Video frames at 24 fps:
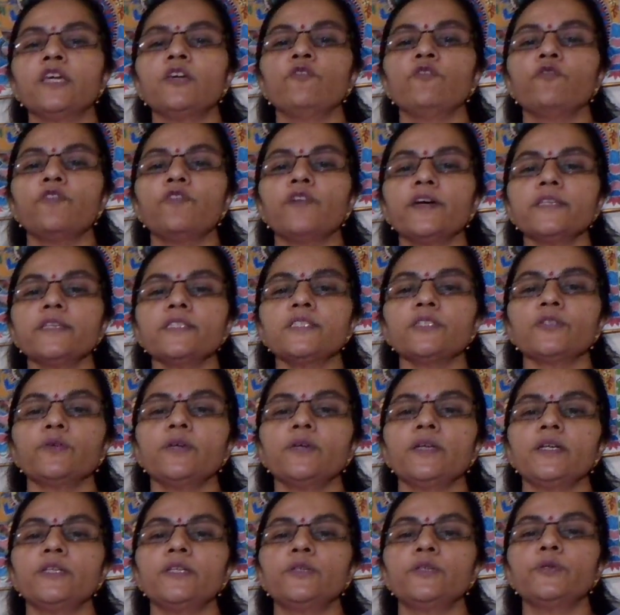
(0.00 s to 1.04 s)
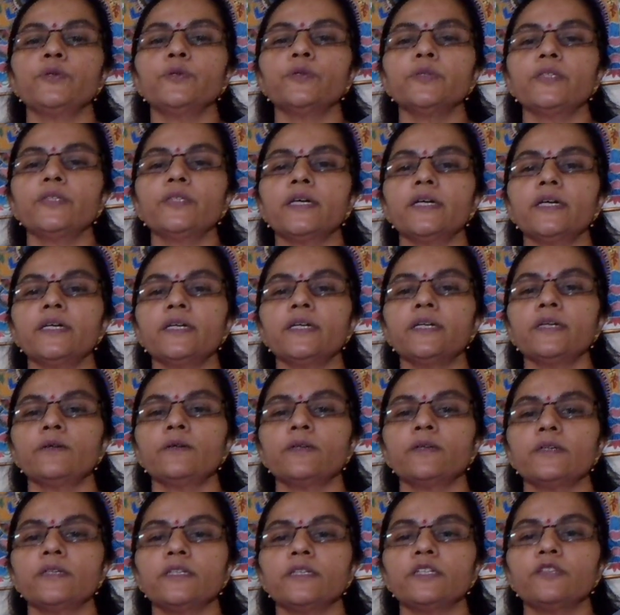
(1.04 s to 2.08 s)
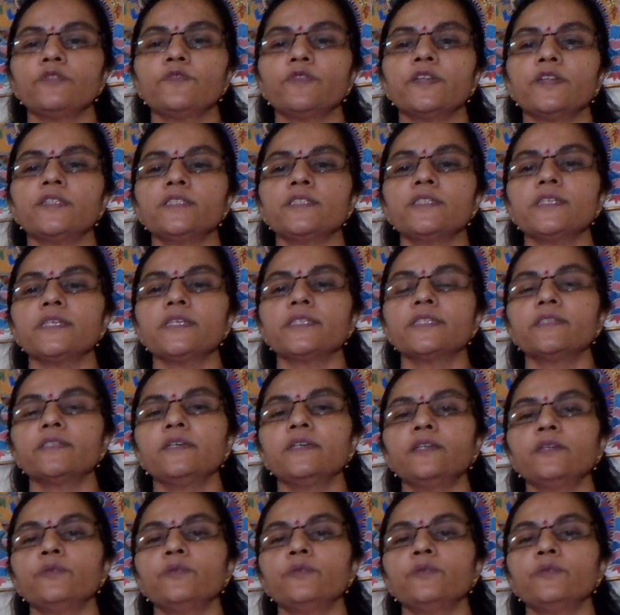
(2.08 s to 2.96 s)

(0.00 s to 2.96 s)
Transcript: First we will do the differentiation